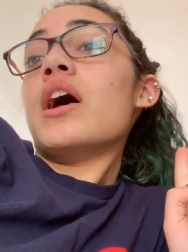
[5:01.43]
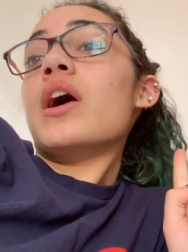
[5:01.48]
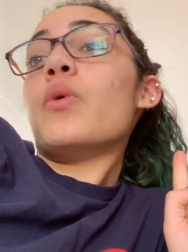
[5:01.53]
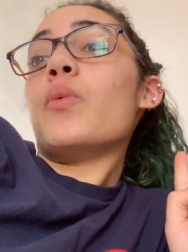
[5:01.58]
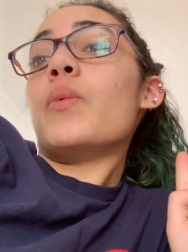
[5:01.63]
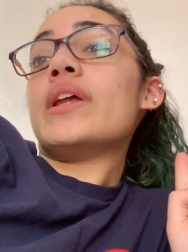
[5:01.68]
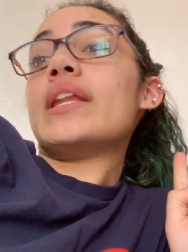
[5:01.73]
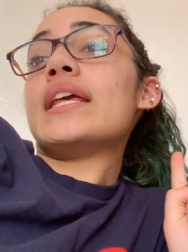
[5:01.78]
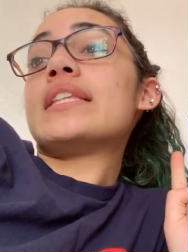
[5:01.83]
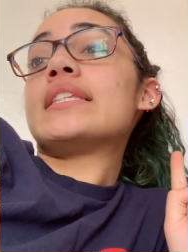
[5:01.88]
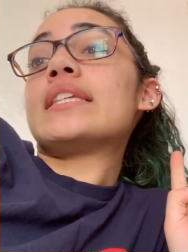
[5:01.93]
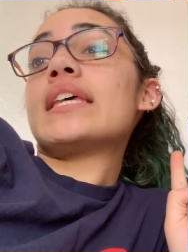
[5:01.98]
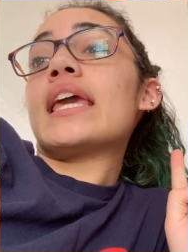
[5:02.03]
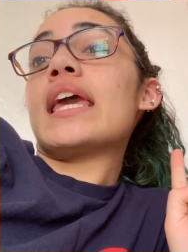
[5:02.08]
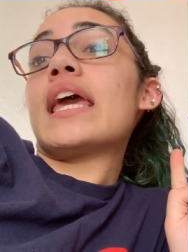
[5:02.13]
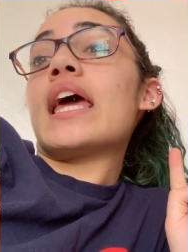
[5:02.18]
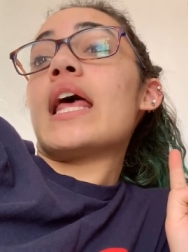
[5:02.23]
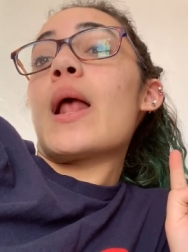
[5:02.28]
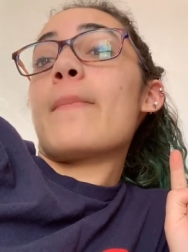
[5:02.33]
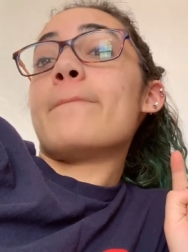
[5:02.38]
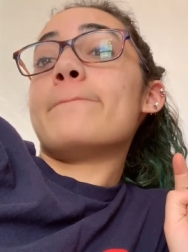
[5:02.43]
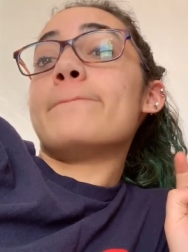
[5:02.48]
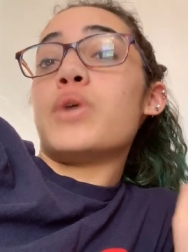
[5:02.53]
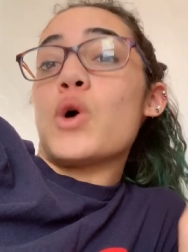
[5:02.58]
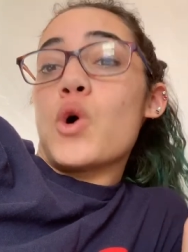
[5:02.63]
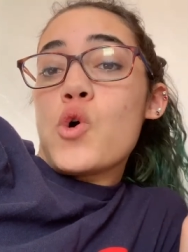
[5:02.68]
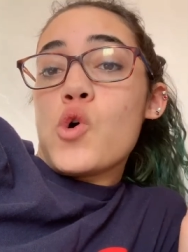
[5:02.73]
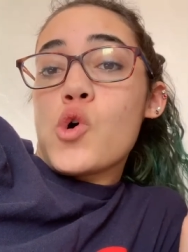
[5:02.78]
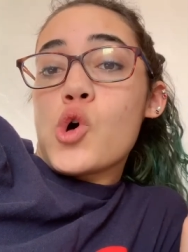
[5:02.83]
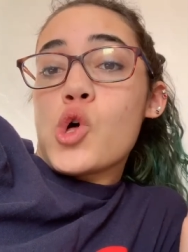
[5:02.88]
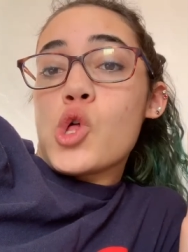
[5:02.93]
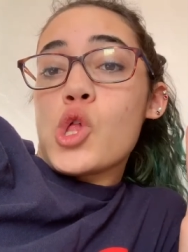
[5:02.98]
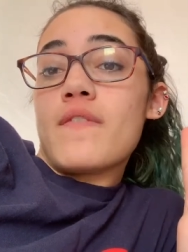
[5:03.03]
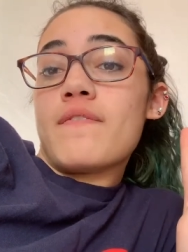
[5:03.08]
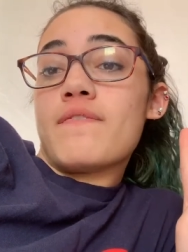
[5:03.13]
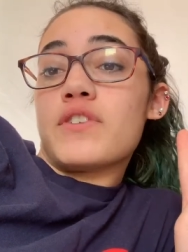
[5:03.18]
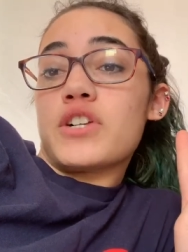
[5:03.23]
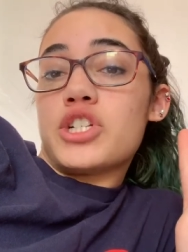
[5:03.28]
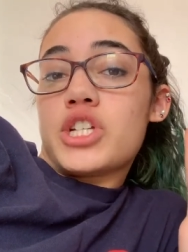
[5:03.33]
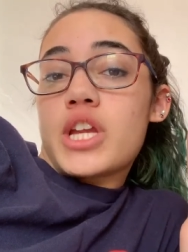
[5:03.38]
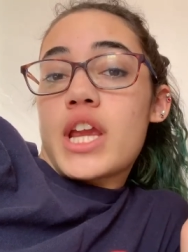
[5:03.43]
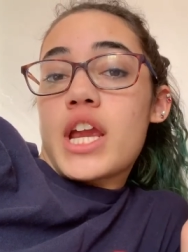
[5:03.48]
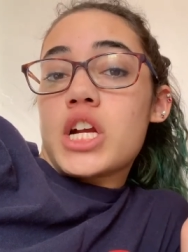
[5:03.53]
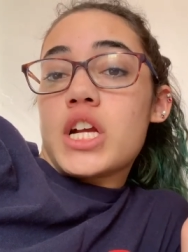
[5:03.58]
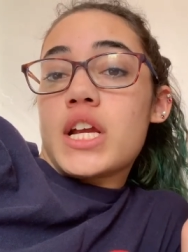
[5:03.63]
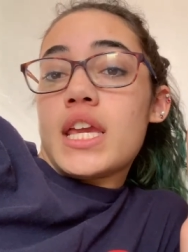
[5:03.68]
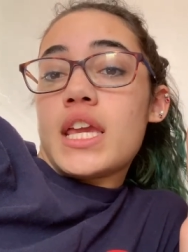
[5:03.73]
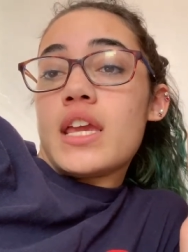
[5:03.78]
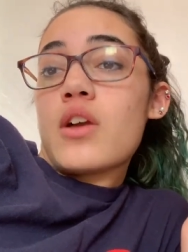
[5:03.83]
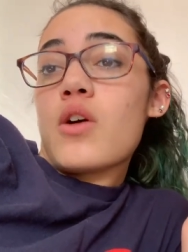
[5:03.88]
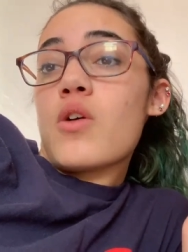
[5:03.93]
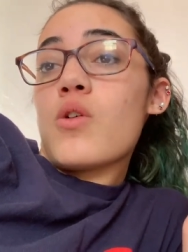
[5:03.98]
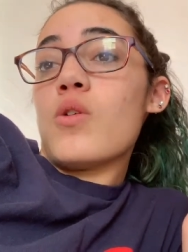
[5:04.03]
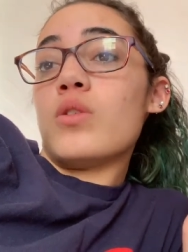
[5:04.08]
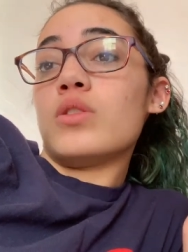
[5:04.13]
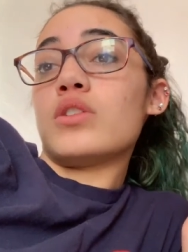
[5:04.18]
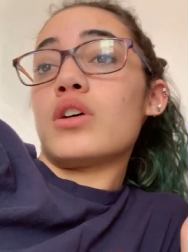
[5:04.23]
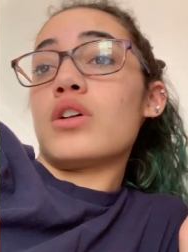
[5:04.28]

We need to get a bowl for Jerry. Hold